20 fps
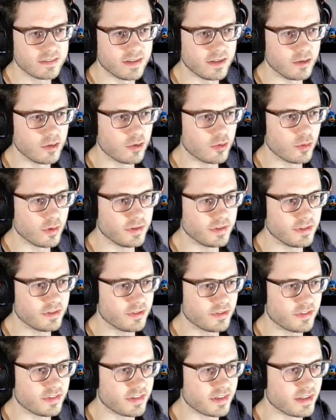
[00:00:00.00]
They look quite
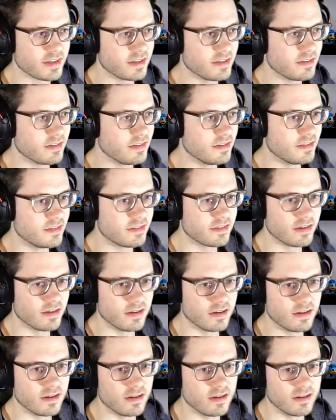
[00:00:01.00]
interesting indeed.
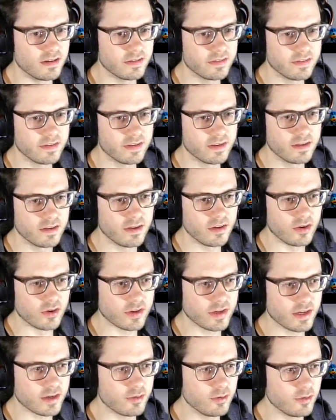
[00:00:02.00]
Uh,
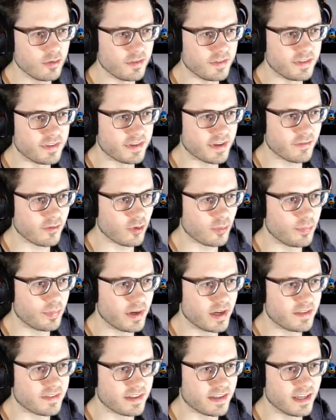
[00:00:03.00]
okay, cool. Several
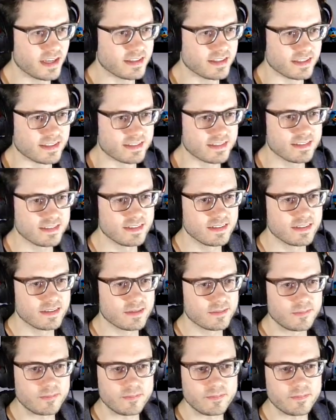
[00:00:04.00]
paths. I like that.
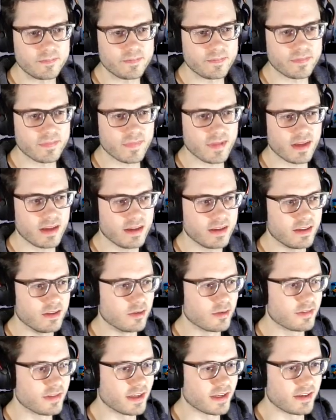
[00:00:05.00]

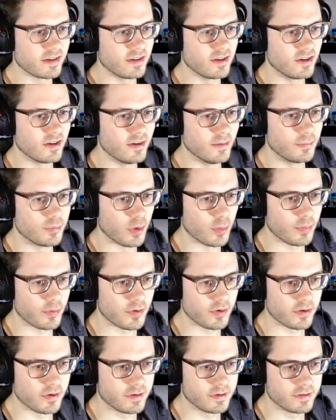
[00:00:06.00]
Looks like a
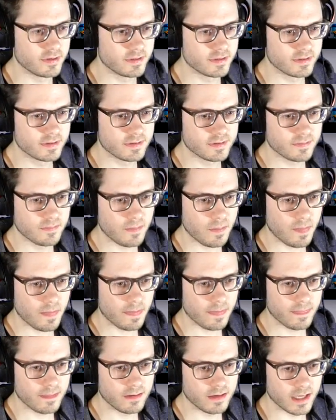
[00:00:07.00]
proper,
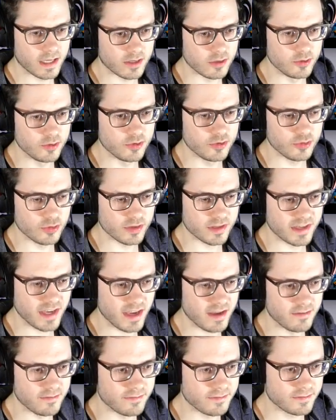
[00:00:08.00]
like a usual
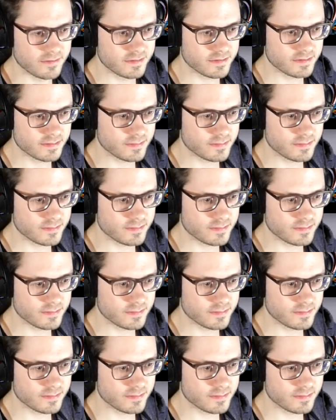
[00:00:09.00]
cave.